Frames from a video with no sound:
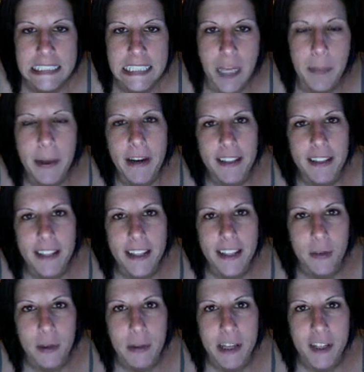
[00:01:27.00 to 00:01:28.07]
apparently that's
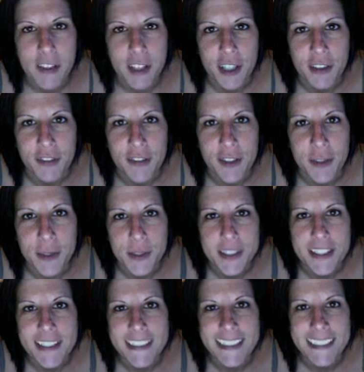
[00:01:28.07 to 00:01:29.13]
one of my trigger
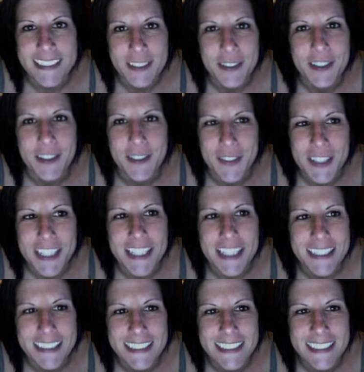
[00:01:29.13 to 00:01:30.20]
foods
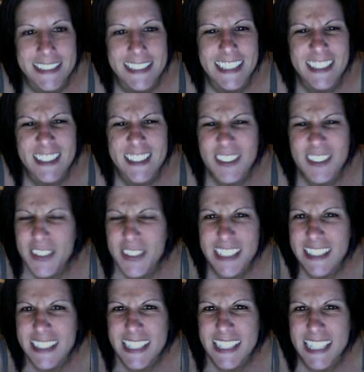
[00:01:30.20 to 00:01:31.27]
it's just so
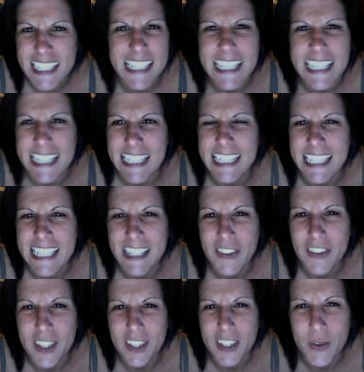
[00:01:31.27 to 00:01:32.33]
easy to eat, you know,
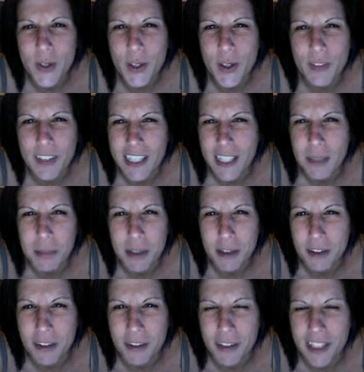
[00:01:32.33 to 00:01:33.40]
and a quarter of a cup of
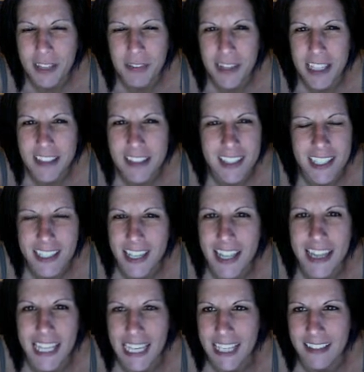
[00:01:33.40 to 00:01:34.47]
granola, I mean, that's like
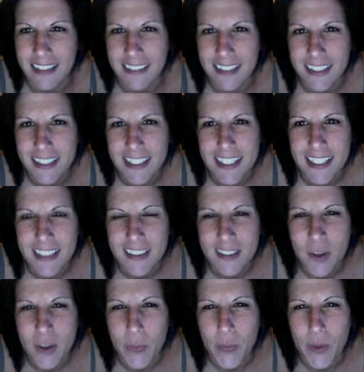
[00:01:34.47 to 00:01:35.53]
nothing.
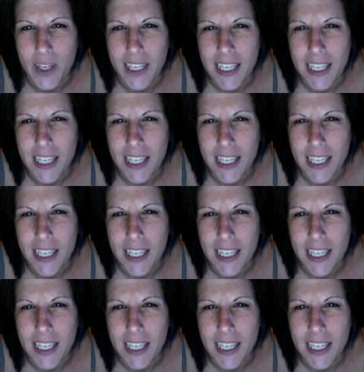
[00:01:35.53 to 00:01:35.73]
So